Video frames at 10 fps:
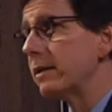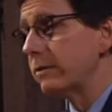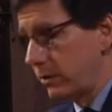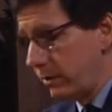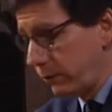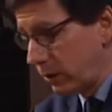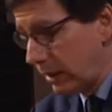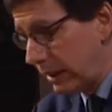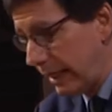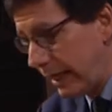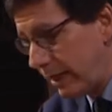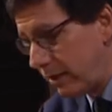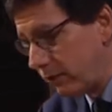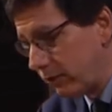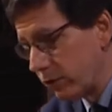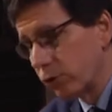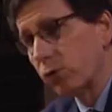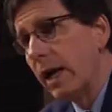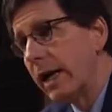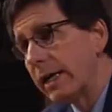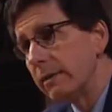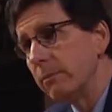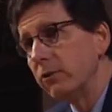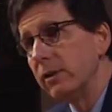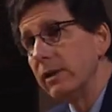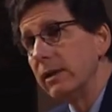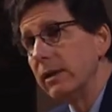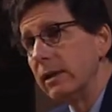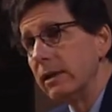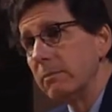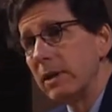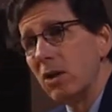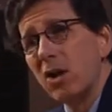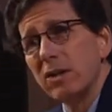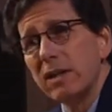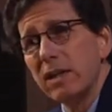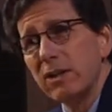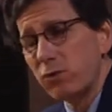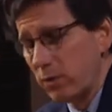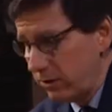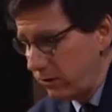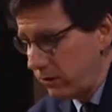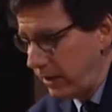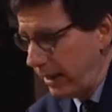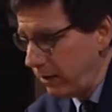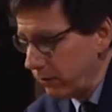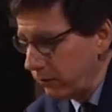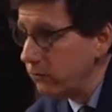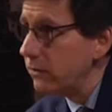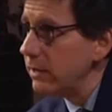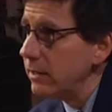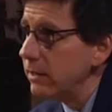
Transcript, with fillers: into different clans and tribes and belong to countries and towns.